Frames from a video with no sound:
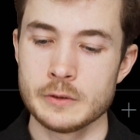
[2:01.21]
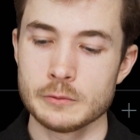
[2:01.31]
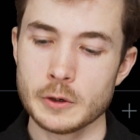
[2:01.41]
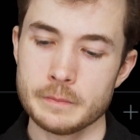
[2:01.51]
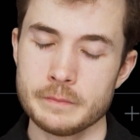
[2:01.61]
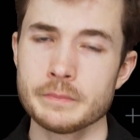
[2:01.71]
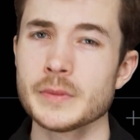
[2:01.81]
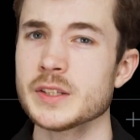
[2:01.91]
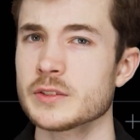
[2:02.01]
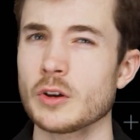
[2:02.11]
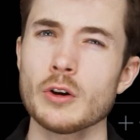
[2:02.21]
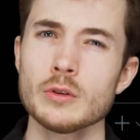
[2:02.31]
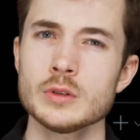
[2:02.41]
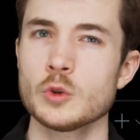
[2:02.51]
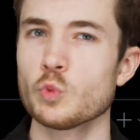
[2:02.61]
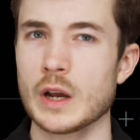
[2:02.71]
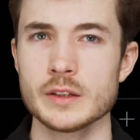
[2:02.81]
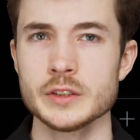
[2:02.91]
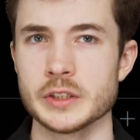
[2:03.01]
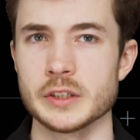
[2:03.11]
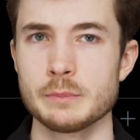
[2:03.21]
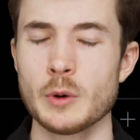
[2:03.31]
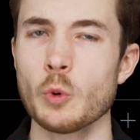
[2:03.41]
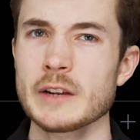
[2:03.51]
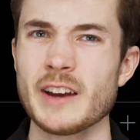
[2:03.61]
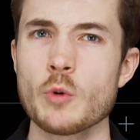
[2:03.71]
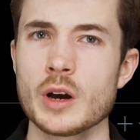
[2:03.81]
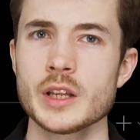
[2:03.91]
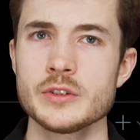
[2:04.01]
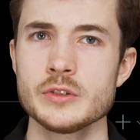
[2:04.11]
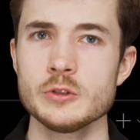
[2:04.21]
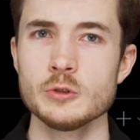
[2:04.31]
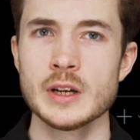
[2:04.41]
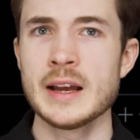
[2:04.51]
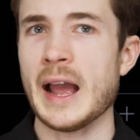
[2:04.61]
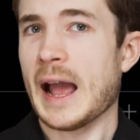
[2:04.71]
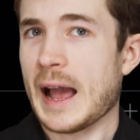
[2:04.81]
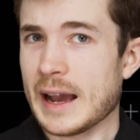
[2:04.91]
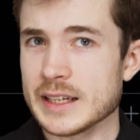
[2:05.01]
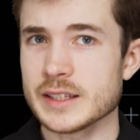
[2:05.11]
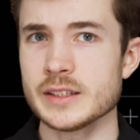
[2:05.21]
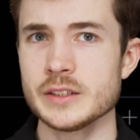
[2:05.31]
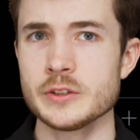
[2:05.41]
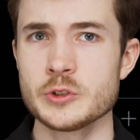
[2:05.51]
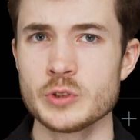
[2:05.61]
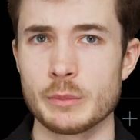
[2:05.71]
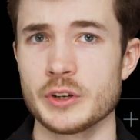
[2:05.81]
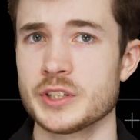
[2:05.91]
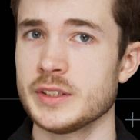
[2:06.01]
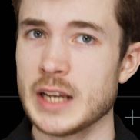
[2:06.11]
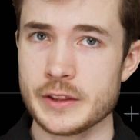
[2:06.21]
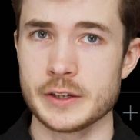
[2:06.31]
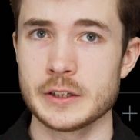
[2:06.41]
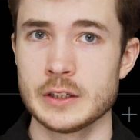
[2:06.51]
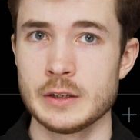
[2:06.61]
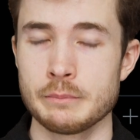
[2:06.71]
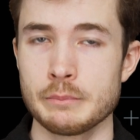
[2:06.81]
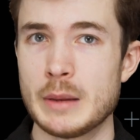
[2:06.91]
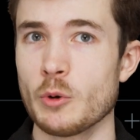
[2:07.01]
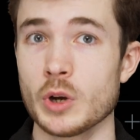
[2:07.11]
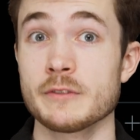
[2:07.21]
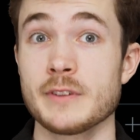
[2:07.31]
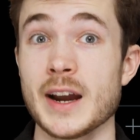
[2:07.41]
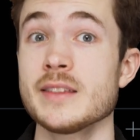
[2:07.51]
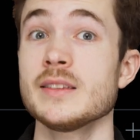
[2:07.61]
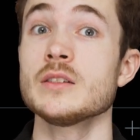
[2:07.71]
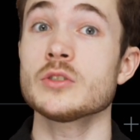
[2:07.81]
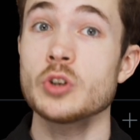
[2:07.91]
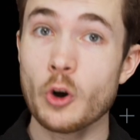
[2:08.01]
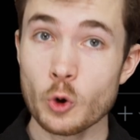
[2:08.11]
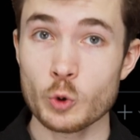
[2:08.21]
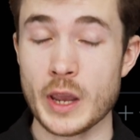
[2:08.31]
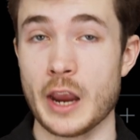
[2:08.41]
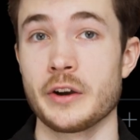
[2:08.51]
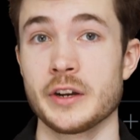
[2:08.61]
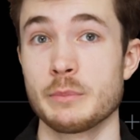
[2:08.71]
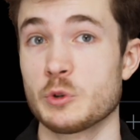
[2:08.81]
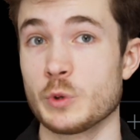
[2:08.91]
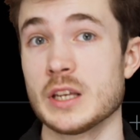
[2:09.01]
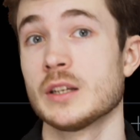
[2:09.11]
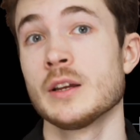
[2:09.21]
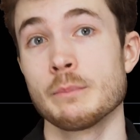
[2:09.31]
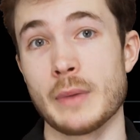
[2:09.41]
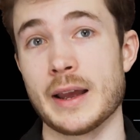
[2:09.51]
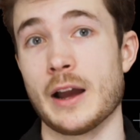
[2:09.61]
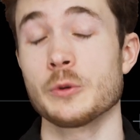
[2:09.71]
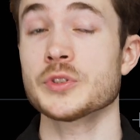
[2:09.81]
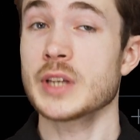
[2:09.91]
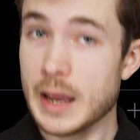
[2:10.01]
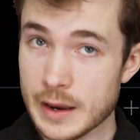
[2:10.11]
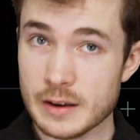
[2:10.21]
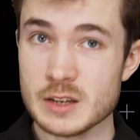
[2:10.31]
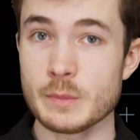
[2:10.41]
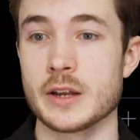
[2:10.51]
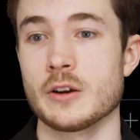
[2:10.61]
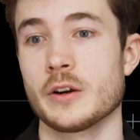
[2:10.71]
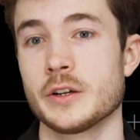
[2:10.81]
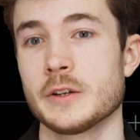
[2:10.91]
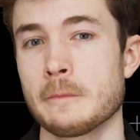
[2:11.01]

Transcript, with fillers: Well, this is all well and good, but what if I wanted to add these two numbers together? Maybe I want to find the total area between my house and my yard.